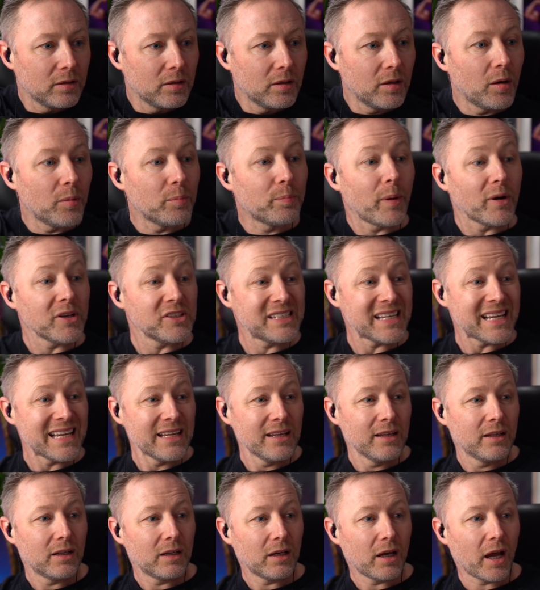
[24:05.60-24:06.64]

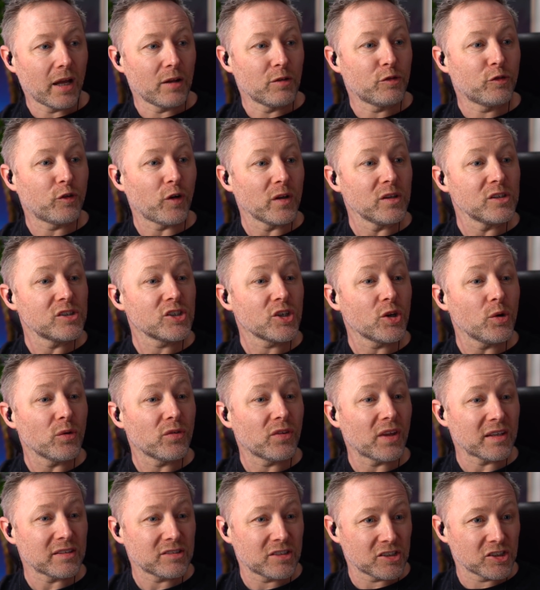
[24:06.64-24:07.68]
Buzzing and Fun School
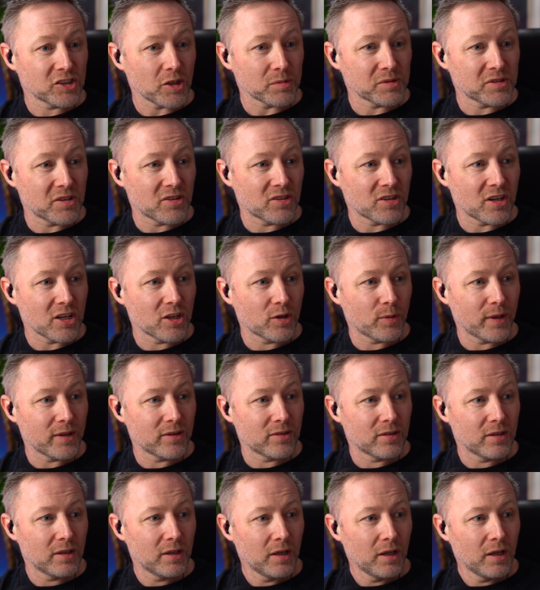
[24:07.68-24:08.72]
thanks the subs and £3.